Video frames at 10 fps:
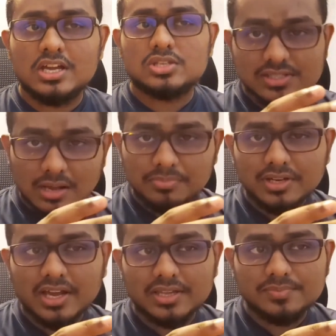
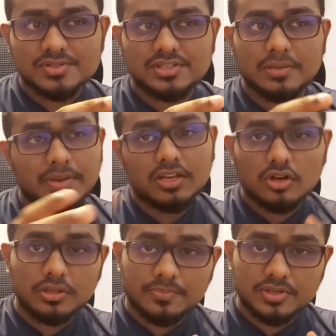Sometimes,
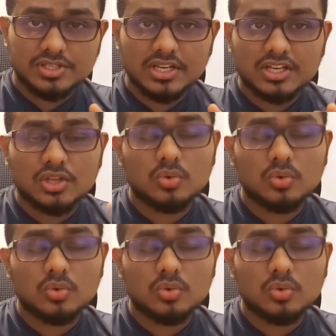depending on the project,